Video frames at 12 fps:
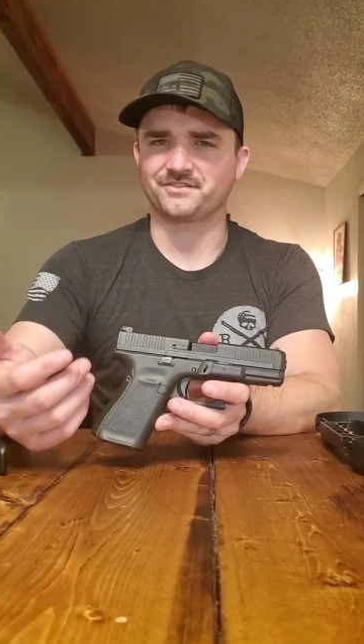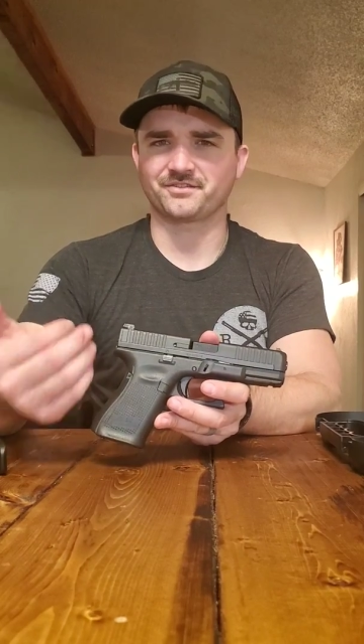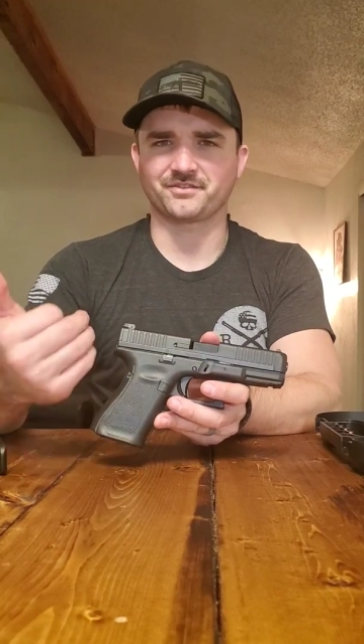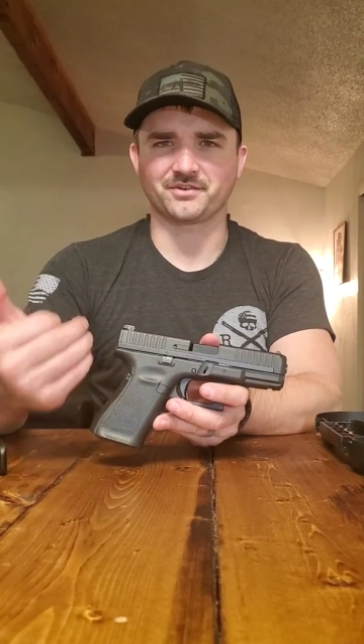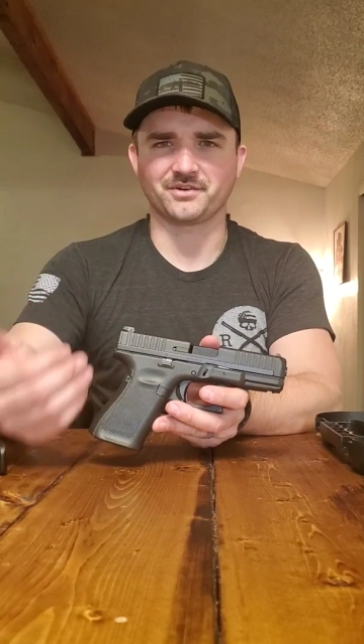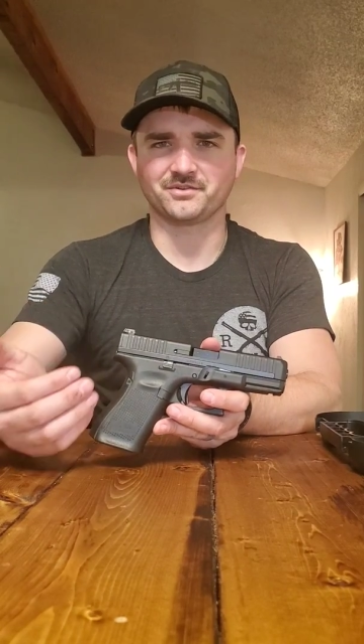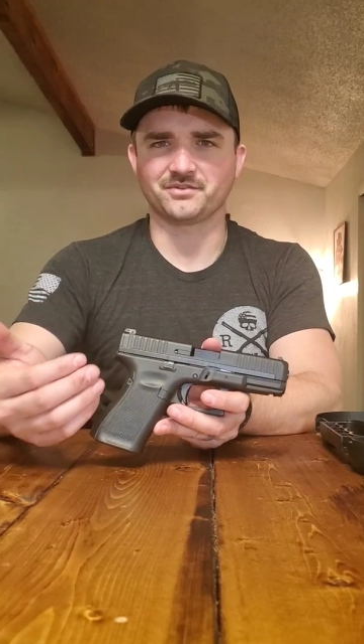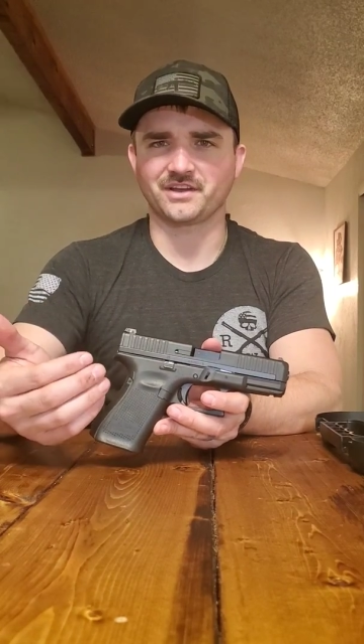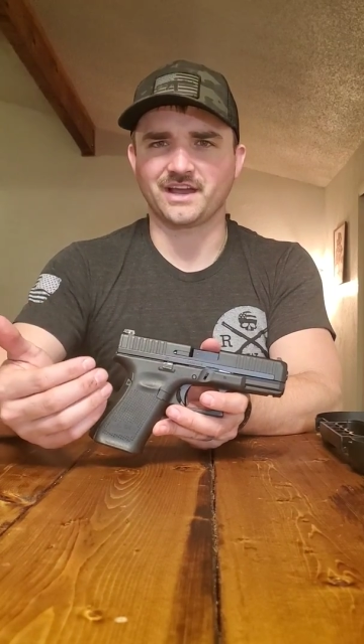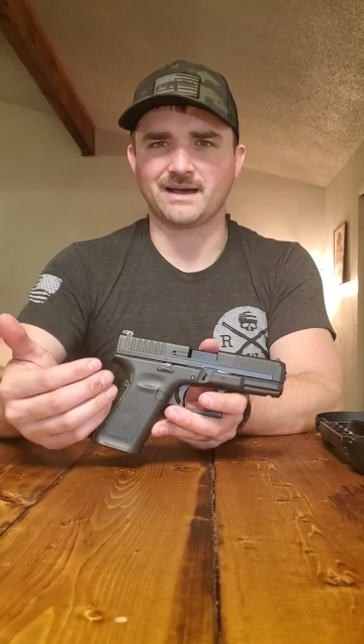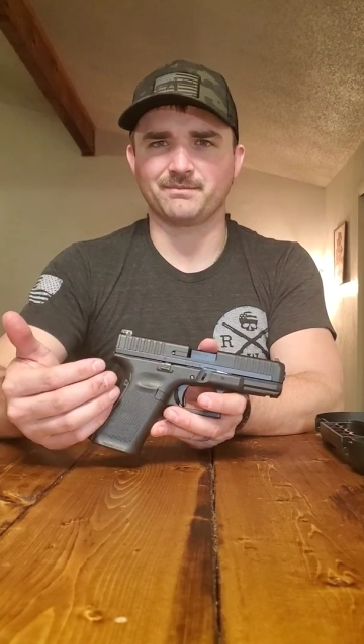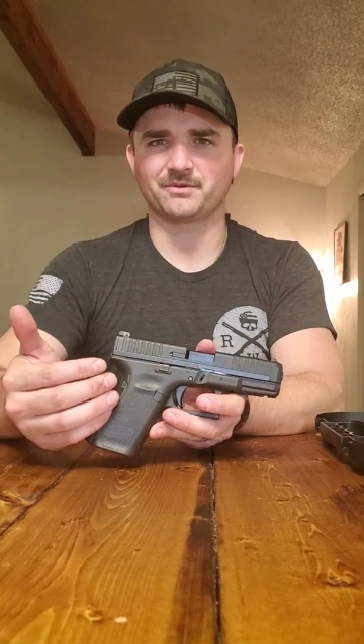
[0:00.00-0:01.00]
This has only
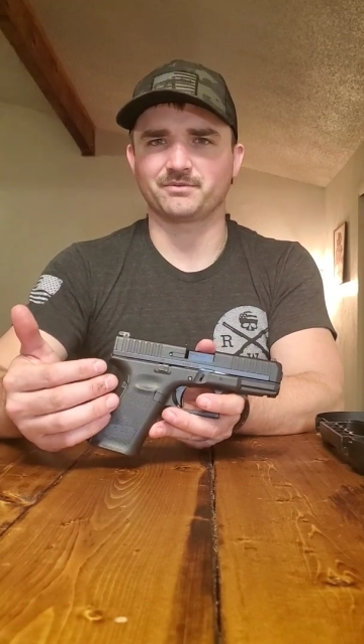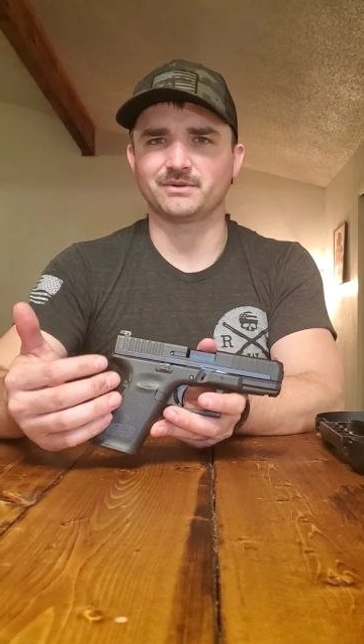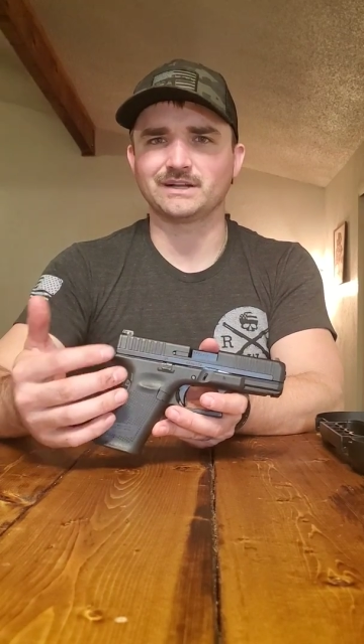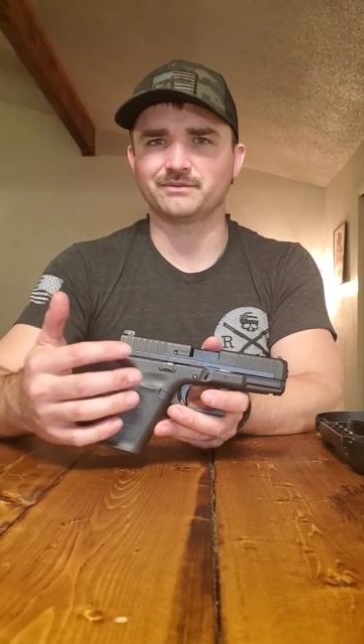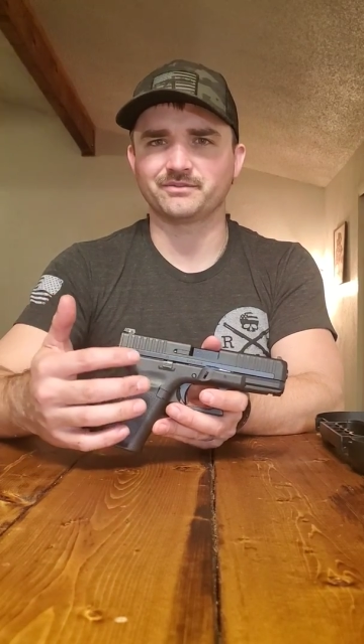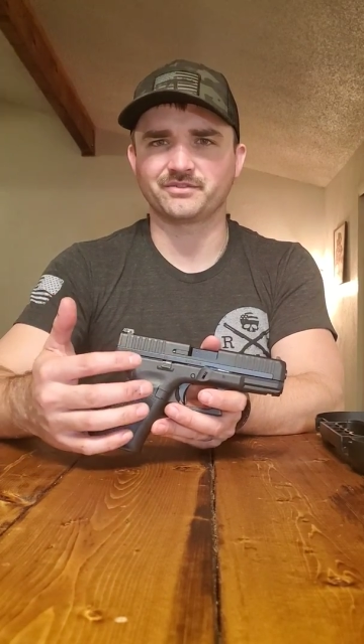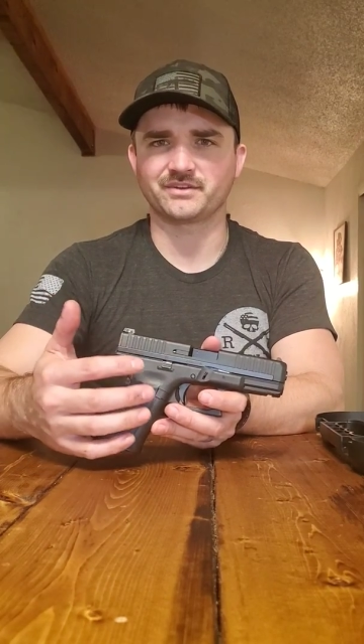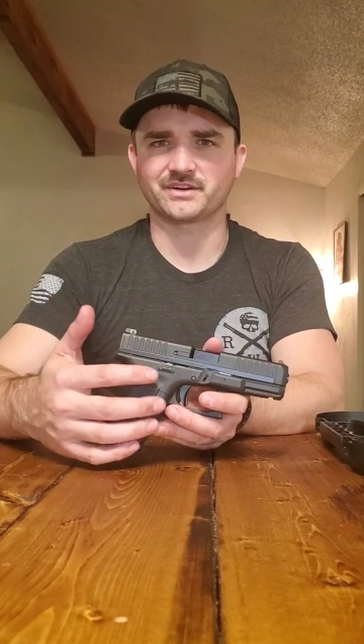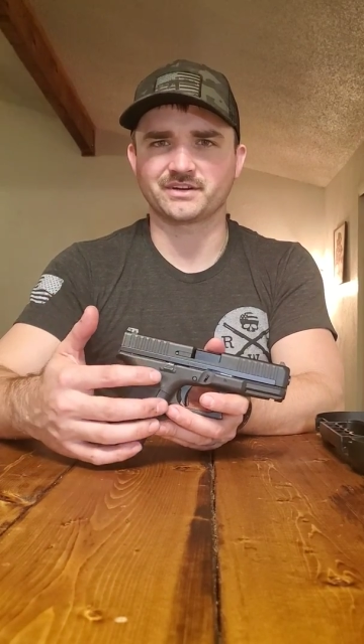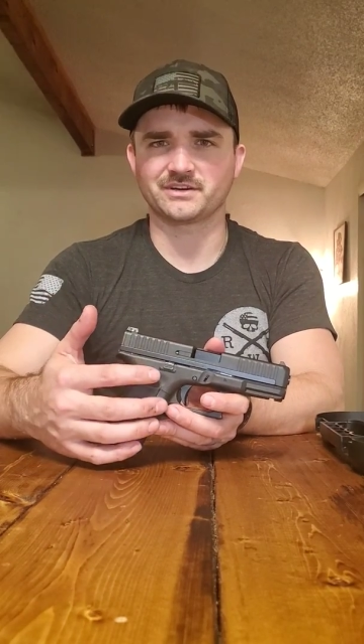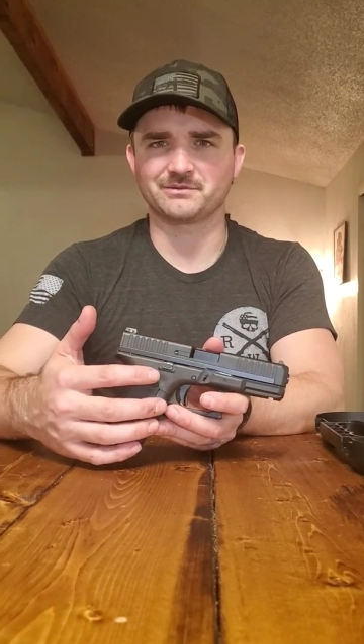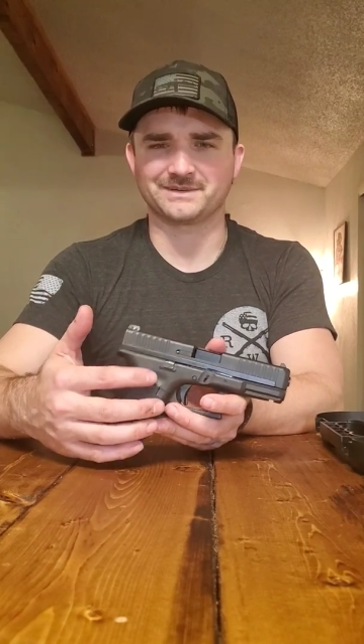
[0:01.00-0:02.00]
happened while I was
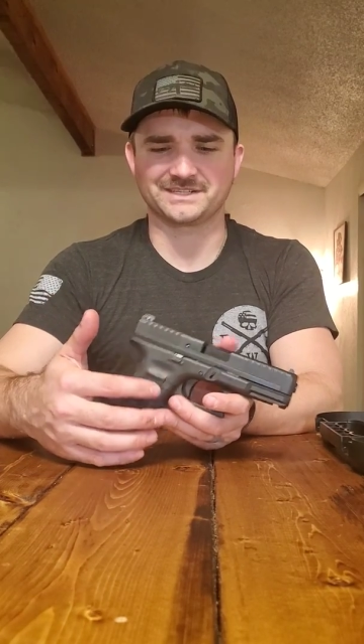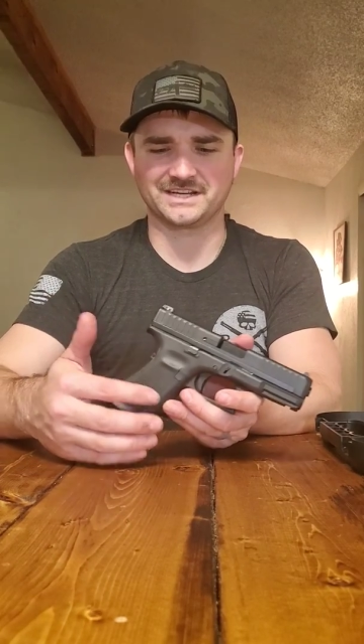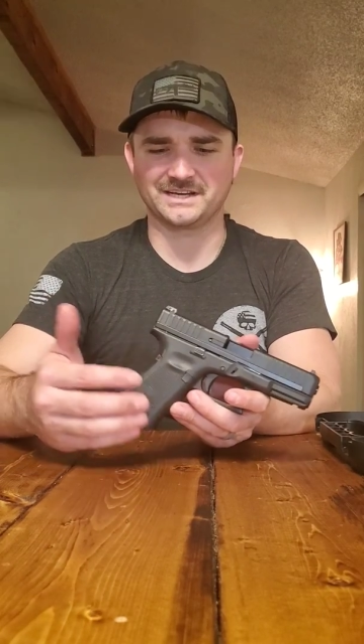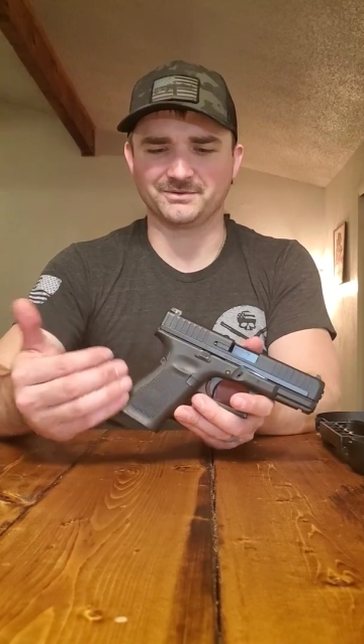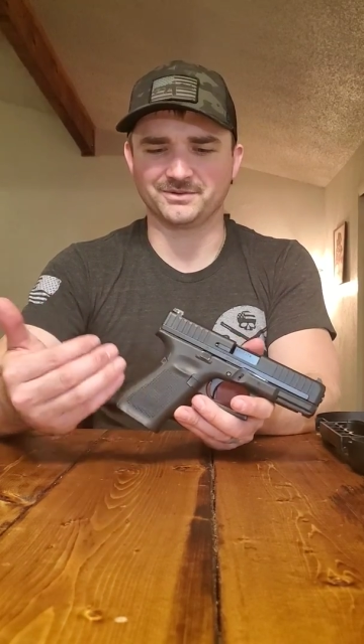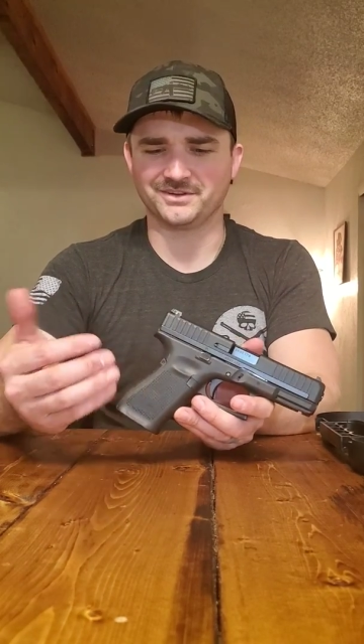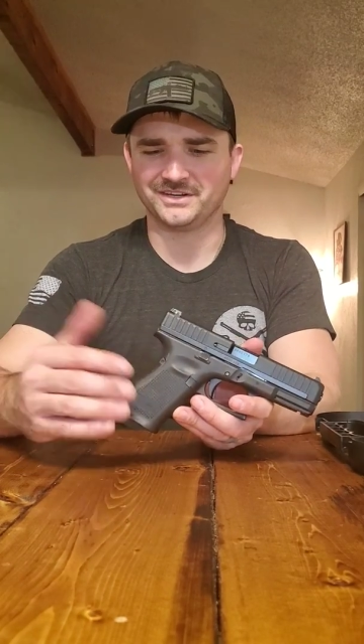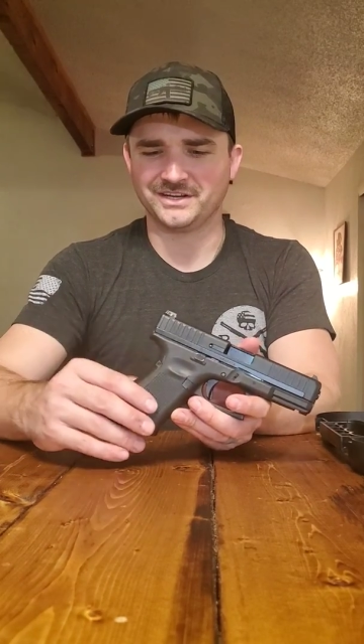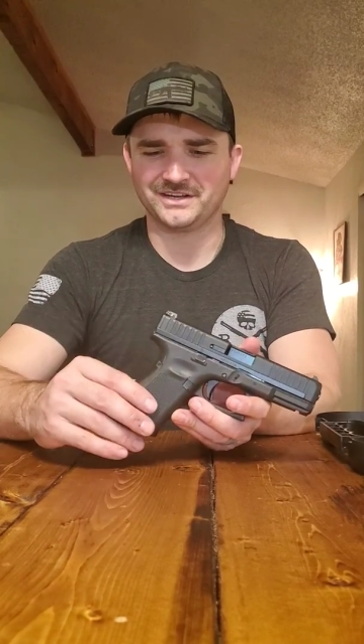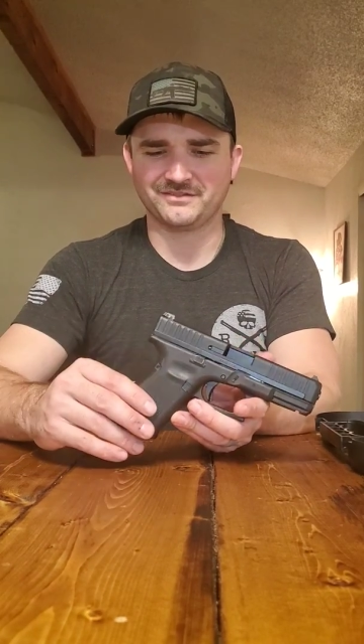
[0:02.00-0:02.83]
sitting here at my table